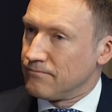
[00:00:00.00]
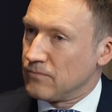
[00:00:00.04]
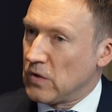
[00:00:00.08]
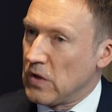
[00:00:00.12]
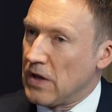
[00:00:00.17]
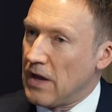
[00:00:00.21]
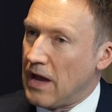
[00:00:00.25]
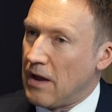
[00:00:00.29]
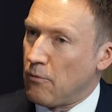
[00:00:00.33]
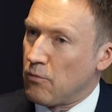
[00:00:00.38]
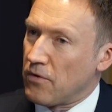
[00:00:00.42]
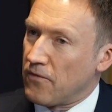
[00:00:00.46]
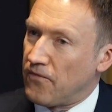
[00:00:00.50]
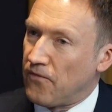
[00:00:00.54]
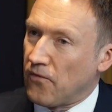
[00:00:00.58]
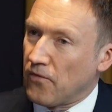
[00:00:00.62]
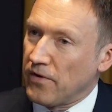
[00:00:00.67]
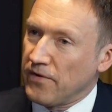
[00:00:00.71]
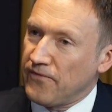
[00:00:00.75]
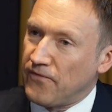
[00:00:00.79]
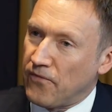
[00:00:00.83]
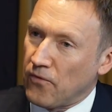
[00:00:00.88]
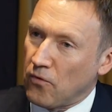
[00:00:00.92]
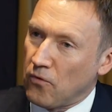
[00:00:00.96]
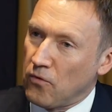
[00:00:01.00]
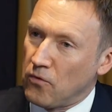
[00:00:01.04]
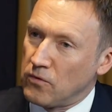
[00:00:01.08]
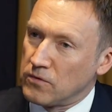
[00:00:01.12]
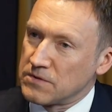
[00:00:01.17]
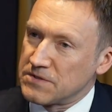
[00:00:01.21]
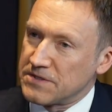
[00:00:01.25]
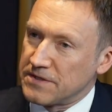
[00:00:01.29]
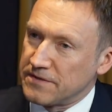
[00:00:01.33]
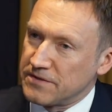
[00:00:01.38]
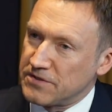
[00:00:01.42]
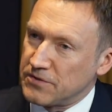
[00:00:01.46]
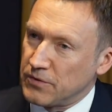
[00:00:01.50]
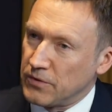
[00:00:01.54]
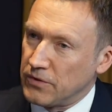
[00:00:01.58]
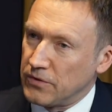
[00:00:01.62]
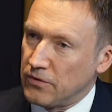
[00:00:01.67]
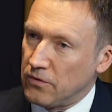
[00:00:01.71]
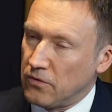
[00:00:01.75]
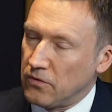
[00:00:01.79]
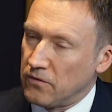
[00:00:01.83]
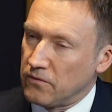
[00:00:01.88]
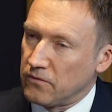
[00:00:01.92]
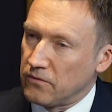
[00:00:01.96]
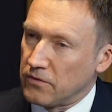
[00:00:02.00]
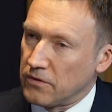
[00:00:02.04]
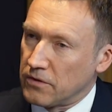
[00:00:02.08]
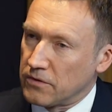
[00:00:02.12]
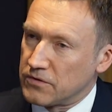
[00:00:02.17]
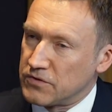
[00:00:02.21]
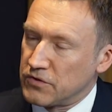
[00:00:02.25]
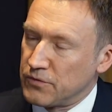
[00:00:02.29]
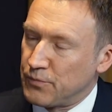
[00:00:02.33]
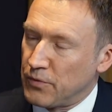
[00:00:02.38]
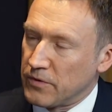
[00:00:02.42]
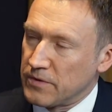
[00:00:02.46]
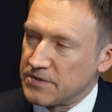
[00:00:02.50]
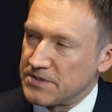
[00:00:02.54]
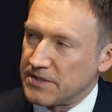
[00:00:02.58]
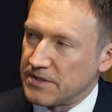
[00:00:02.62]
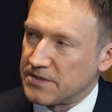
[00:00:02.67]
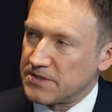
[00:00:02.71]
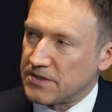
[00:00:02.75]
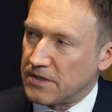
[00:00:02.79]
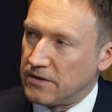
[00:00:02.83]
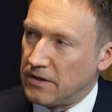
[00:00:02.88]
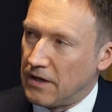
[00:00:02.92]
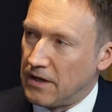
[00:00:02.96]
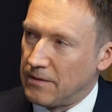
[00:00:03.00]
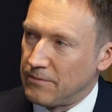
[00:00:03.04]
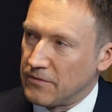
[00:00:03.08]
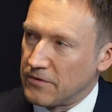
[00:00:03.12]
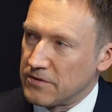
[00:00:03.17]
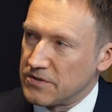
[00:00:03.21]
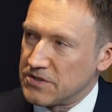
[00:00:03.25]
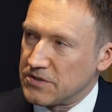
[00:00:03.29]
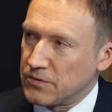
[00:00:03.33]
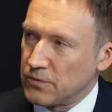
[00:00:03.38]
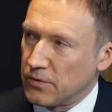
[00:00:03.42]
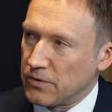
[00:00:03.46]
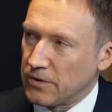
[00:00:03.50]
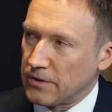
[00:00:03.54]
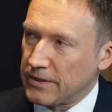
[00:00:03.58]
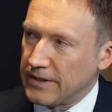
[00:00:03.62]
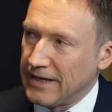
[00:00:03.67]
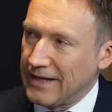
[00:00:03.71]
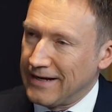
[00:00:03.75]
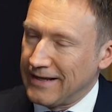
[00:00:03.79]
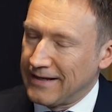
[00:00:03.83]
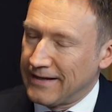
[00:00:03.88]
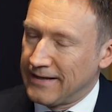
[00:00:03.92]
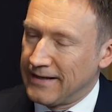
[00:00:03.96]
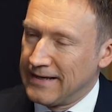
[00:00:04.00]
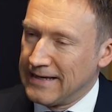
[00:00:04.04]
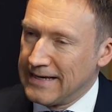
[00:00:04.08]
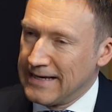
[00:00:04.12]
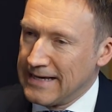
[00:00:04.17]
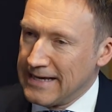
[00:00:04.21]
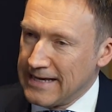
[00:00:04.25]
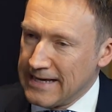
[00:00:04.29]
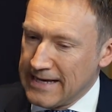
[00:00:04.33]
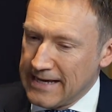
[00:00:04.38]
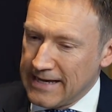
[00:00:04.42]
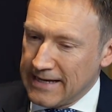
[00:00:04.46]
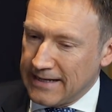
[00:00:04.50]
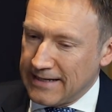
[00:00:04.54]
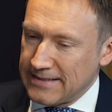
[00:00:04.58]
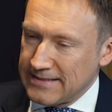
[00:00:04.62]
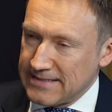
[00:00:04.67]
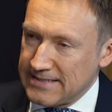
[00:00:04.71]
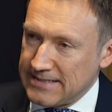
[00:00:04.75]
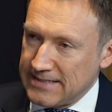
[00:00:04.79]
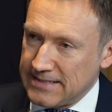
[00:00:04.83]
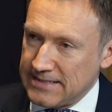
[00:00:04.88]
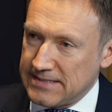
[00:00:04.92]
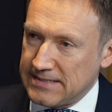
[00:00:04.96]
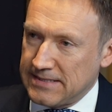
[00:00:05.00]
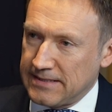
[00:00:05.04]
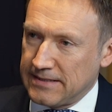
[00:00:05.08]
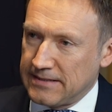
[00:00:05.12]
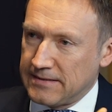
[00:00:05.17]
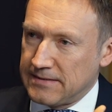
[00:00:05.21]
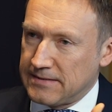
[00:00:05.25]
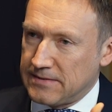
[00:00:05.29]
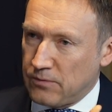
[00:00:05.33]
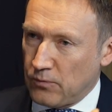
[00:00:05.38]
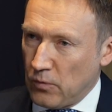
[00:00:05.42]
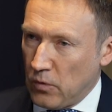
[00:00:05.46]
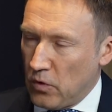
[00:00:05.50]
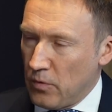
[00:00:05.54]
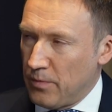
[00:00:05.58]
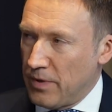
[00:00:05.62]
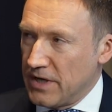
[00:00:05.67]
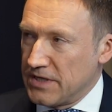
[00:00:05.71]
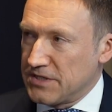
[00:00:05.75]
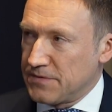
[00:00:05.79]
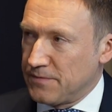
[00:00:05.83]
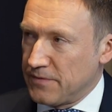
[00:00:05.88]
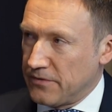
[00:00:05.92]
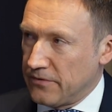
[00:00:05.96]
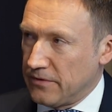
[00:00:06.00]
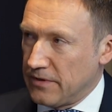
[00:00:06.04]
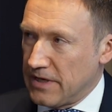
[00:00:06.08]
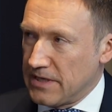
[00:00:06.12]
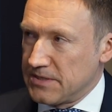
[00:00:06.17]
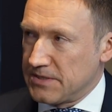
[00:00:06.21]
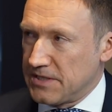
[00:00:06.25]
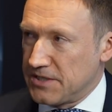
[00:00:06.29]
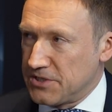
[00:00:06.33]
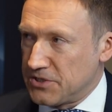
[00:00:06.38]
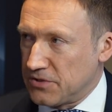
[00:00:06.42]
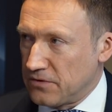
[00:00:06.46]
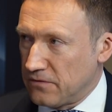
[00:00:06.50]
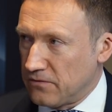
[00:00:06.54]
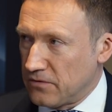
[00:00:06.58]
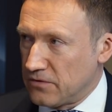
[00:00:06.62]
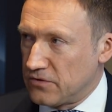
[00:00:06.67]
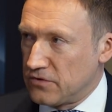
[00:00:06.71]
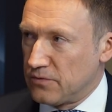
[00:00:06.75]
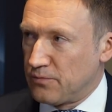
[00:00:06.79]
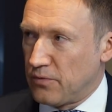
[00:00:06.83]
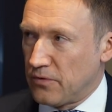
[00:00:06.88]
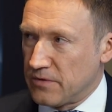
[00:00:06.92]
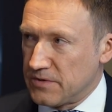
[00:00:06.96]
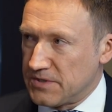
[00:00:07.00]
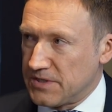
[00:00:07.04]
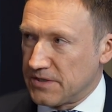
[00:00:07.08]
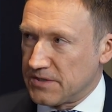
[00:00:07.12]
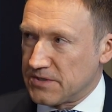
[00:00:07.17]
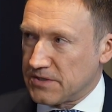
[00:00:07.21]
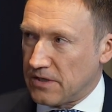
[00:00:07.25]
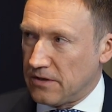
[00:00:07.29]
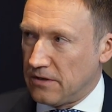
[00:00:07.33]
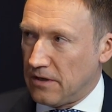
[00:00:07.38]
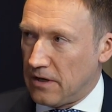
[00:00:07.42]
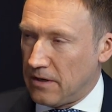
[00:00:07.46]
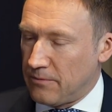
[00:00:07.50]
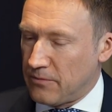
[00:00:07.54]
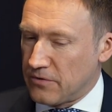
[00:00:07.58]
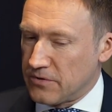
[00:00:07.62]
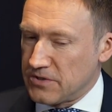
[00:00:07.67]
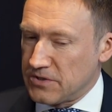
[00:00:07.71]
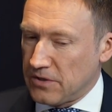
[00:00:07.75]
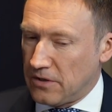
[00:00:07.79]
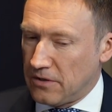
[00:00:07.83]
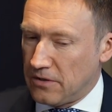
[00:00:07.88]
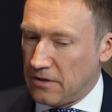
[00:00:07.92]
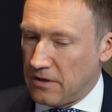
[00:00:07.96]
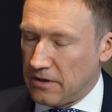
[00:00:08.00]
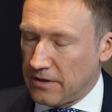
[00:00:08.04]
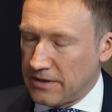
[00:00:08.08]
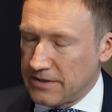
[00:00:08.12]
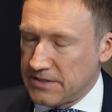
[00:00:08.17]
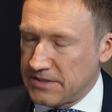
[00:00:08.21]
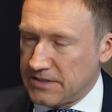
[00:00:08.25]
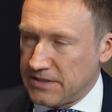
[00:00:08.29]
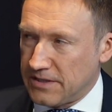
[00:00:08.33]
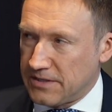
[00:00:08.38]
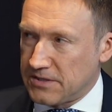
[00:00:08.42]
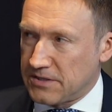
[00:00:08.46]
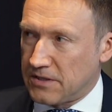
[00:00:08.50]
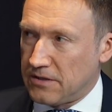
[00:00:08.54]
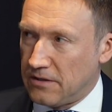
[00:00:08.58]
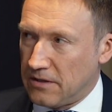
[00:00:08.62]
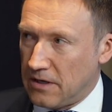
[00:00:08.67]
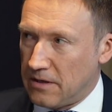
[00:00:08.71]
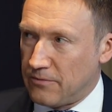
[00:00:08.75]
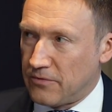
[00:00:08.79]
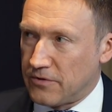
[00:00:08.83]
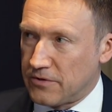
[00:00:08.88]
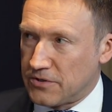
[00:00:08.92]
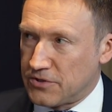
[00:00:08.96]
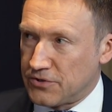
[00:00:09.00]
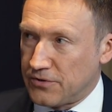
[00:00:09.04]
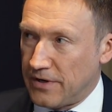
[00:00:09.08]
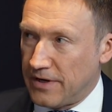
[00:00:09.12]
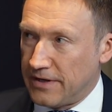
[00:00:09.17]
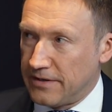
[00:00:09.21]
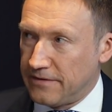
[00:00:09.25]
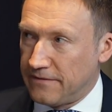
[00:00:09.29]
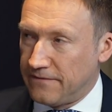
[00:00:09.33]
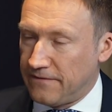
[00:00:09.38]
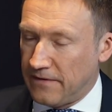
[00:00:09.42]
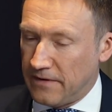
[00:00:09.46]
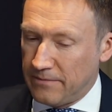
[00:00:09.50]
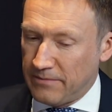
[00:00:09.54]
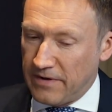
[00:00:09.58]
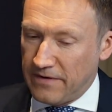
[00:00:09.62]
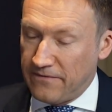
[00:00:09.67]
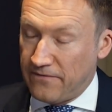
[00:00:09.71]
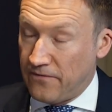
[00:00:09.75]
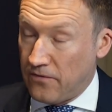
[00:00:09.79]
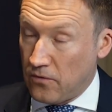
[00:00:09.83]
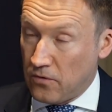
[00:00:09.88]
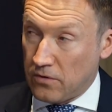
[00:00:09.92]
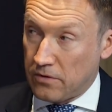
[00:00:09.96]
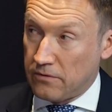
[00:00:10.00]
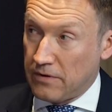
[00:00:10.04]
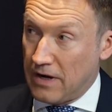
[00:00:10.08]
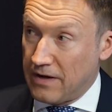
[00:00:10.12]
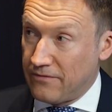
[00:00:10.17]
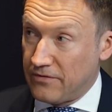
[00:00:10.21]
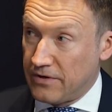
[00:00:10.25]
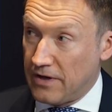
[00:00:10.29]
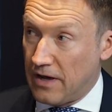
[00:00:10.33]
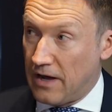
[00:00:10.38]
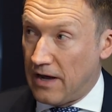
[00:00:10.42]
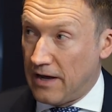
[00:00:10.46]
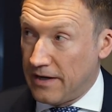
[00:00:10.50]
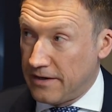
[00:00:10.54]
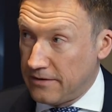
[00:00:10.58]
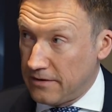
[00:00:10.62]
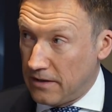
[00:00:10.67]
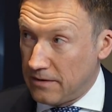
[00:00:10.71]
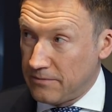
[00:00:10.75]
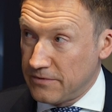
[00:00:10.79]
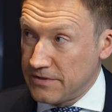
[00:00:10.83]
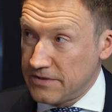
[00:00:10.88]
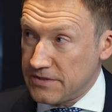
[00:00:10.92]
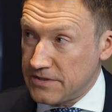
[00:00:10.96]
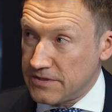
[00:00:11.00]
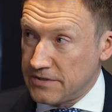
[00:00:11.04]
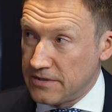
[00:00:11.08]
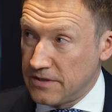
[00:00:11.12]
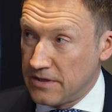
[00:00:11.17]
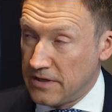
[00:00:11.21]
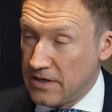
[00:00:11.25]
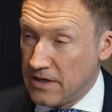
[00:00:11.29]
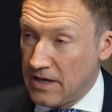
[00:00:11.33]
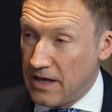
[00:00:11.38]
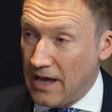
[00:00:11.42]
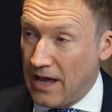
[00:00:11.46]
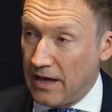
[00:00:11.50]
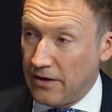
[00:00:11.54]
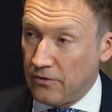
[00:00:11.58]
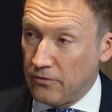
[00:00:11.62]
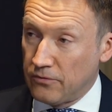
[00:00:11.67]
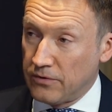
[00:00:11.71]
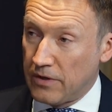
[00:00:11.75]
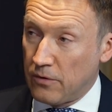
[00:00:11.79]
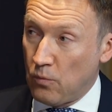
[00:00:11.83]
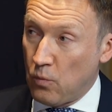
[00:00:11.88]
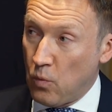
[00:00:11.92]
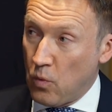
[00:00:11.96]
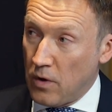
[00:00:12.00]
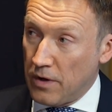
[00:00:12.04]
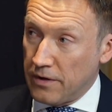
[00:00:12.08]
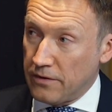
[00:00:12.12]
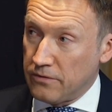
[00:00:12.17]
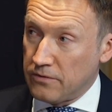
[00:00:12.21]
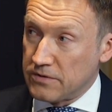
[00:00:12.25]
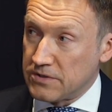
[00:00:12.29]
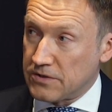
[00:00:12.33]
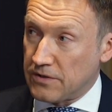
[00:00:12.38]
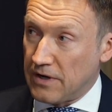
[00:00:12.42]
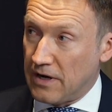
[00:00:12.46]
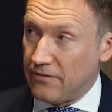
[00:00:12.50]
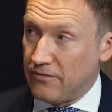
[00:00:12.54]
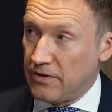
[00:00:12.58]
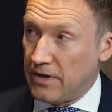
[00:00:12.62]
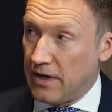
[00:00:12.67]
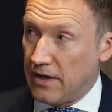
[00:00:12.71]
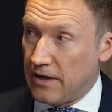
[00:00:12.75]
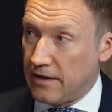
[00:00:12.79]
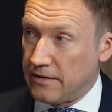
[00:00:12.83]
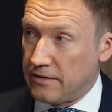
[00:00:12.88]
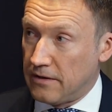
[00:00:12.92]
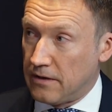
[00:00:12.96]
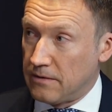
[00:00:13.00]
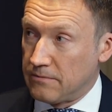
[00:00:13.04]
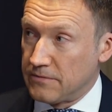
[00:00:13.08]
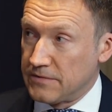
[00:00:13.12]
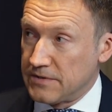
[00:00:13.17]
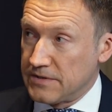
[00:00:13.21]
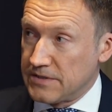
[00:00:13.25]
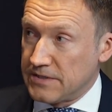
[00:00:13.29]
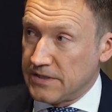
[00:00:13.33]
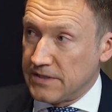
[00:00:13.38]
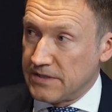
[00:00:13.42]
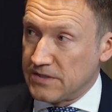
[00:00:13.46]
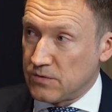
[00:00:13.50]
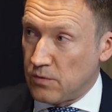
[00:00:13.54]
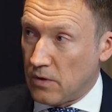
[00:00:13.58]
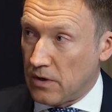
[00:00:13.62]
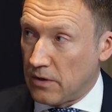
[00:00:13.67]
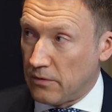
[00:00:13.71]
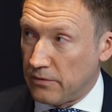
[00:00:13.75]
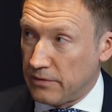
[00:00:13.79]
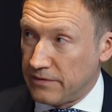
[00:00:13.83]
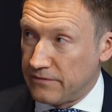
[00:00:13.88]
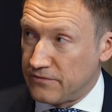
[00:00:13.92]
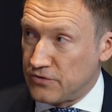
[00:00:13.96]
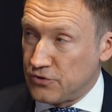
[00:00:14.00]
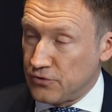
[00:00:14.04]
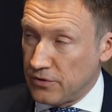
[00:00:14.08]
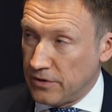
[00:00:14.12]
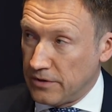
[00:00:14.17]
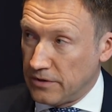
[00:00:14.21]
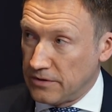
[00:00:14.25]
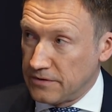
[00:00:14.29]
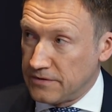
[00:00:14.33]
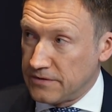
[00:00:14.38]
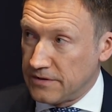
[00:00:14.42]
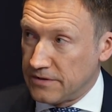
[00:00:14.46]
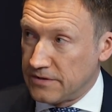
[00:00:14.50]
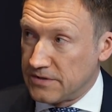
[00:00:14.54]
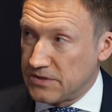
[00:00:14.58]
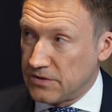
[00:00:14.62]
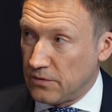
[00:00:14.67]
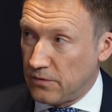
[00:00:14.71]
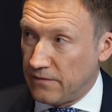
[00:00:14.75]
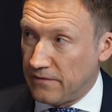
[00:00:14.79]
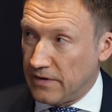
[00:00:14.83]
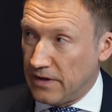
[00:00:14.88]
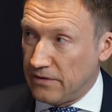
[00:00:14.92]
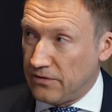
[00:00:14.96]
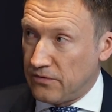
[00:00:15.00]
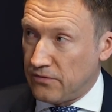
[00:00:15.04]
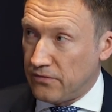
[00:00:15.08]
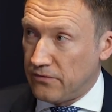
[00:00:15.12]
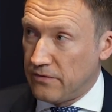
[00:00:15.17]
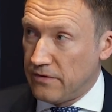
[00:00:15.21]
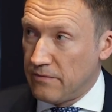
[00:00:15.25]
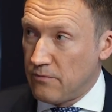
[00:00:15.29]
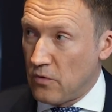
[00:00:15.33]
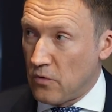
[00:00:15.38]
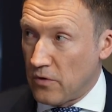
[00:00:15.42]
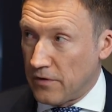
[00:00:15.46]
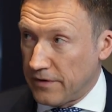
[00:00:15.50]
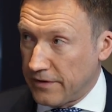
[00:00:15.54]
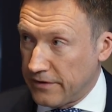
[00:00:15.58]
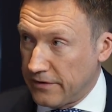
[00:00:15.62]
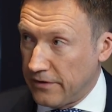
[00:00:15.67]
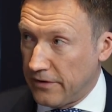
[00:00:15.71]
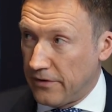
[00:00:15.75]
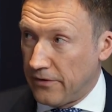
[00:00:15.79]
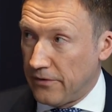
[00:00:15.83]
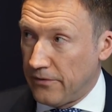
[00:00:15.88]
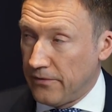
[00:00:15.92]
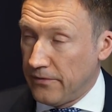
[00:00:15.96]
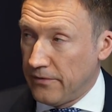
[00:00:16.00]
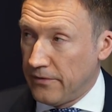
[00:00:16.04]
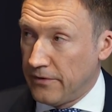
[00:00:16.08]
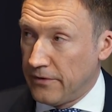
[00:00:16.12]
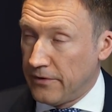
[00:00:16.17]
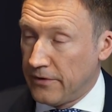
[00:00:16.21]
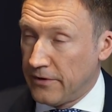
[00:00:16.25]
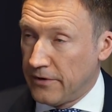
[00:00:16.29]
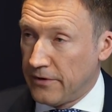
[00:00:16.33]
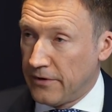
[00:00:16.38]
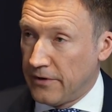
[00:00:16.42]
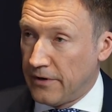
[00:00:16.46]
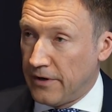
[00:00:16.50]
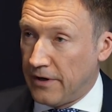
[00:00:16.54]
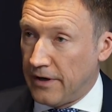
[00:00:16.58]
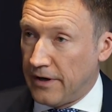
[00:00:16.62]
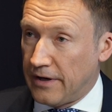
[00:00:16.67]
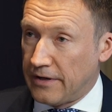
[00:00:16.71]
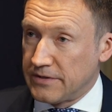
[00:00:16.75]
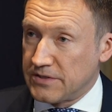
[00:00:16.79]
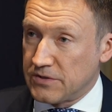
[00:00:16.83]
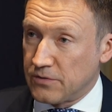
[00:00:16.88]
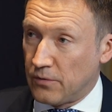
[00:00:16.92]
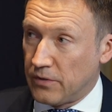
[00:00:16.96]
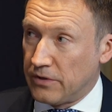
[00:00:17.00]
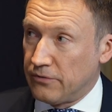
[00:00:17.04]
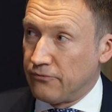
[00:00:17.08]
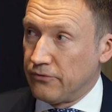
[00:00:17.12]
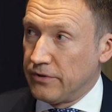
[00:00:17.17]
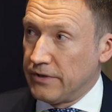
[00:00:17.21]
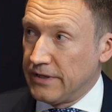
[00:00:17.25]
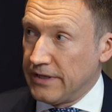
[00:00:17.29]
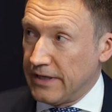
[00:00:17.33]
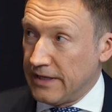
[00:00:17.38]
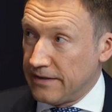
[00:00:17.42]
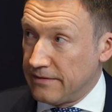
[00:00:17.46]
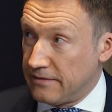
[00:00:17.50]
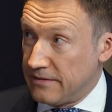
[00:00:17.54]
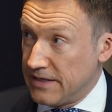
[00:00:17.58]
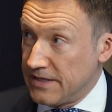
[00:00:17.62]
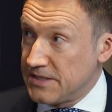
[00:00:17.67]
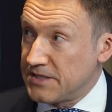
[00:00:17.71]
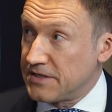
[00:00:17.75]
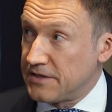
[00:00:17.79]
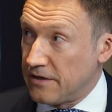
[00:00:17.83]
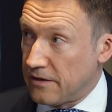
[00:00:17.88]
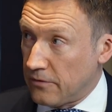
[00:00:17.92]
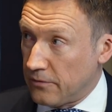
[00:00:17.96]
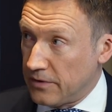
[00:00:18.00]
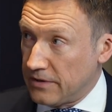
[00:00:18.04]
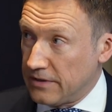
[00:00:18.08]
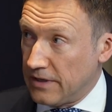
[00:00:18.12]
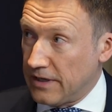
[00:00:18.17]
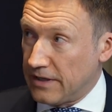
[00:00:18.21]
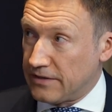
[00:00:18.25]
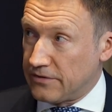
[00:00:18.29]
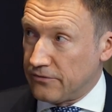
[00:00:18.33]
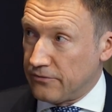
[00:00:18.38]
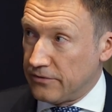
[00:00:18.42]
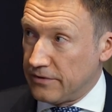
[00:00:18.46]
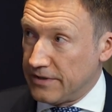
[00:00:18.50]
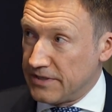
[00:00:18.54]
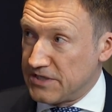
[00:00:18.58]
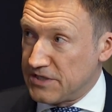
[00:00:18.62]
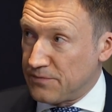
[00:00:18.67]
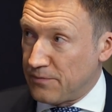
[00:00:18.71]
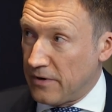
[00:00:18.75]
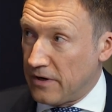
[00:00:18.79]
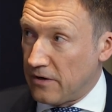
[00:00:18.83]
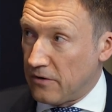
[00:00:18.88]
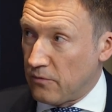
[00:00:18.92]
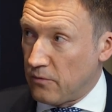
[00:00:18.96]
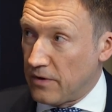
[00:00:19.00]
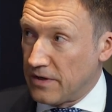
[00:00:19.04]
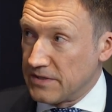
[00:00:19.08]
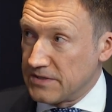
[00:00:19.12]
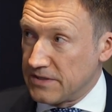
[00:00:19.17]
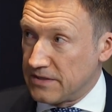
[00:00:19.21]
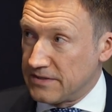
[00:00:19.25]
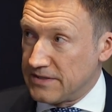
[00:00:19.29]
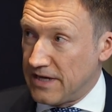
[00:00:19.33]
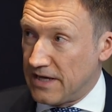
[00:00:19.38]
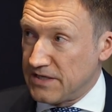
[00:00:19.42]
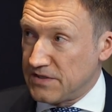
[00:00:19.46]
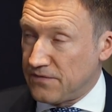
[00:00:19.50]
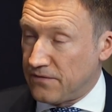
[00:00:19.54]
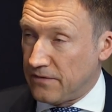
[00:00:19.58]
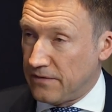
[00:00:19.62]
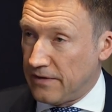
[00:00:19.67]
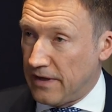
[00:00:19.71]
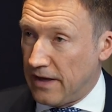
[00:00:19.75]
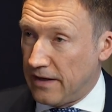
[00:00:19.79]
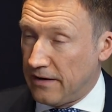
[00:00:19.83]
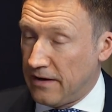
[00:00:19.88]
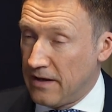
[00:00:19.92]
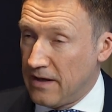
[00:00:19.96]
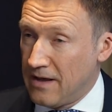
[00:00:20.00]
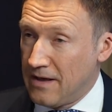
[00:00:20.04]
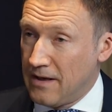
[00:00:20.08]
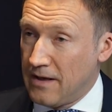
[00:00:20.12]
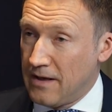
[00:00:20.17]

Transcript: Yeah, we're 44 holes into it over 2.6 kilometers. So we're getting consistent, robust mineralization over 2.6 kilometers along a six kilometer trend defined by four gravity high anomalies. And only one of those gravity high anomalies is where we've drilled. And so we've got three more to go. Uh, so we really, this year, we'd like to really spread our wings and test for that.